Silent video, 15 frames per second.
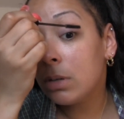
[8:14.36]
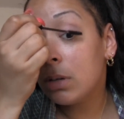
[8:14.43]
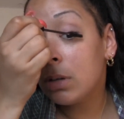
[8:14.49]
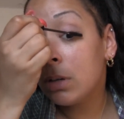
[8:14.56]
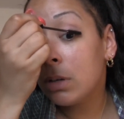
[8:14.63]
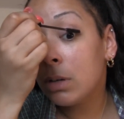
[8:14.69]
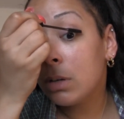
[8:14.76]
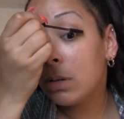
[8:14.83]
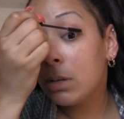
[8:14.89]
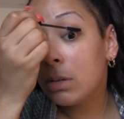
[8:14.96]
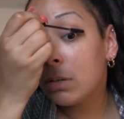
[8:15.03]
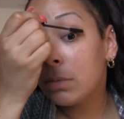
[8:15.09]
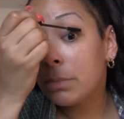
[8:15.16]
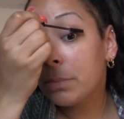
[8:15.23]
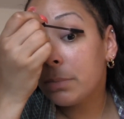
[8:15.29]

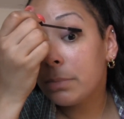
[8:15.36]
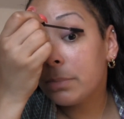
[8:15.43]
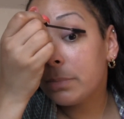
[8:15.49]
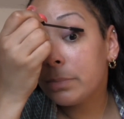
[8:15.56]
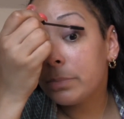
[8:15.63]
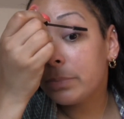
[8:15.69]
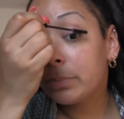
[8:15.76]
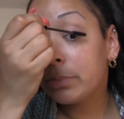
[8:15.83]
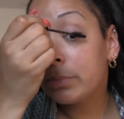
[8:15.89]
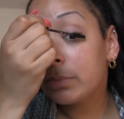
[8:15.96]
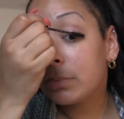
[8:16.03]
Nothing is said.